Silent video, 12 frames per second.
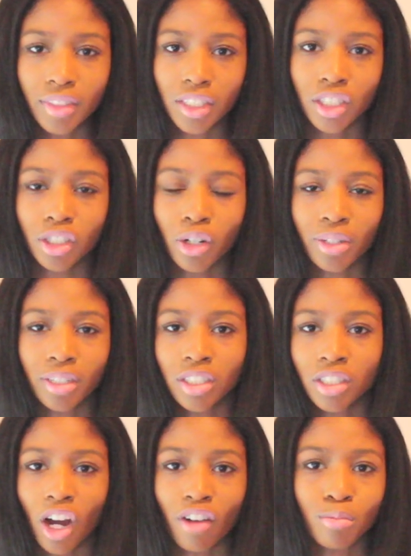So
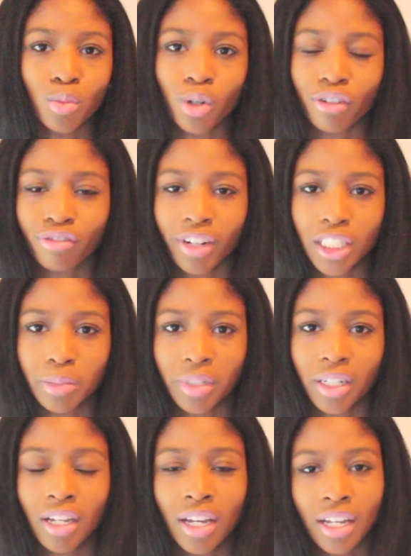sophomore, freshman,